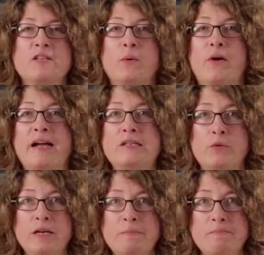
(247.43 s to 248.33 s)
So our ice
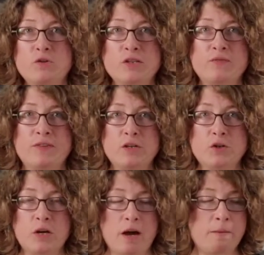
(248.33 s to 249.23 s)
cream just
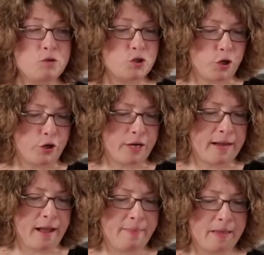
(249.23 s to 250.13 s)
finished um,
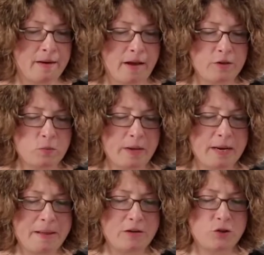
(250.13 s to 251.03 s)
churning. And then I just
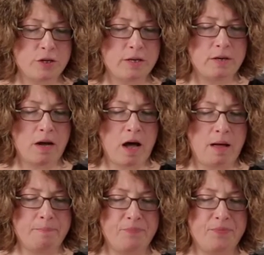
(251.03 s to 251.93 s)
wanna mention,
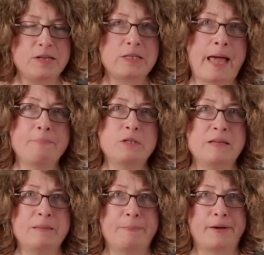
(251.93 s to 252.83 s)
um, these happen to
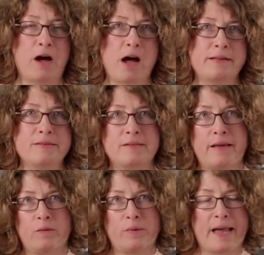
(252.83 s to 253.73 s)
be the pecans
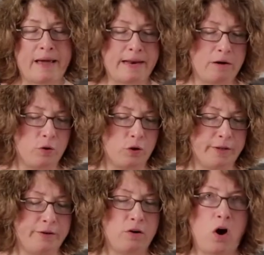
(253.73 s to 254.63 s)
that we had out
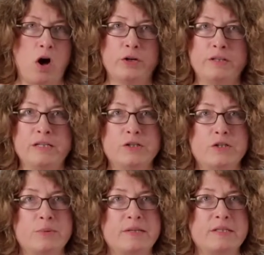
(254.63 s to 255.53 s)
earlier. All you need to
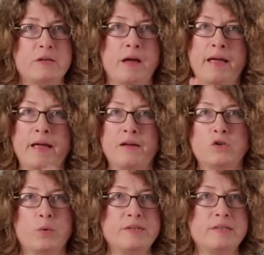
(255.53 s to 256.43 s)
do is
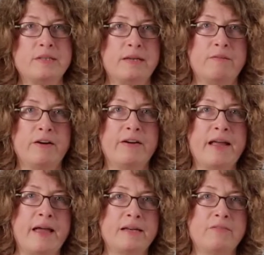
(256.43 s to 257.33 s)
towards the
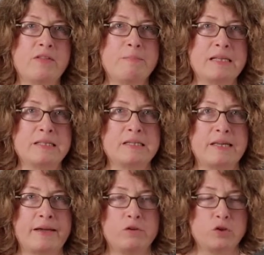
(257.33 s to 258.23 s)
very end of the mixing
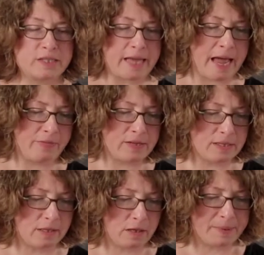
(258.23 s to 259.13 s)
cycle, just add these
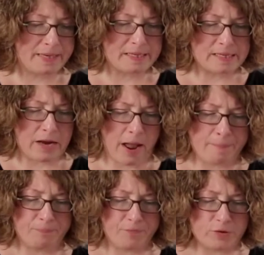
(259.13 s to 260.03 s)
a little bit at a
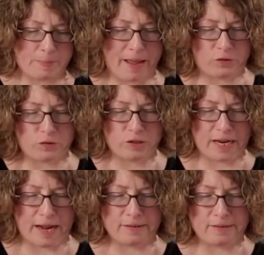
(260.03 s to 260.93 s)
time for some extra
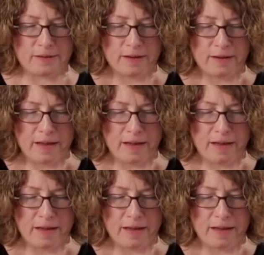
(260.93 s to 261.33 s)
taste.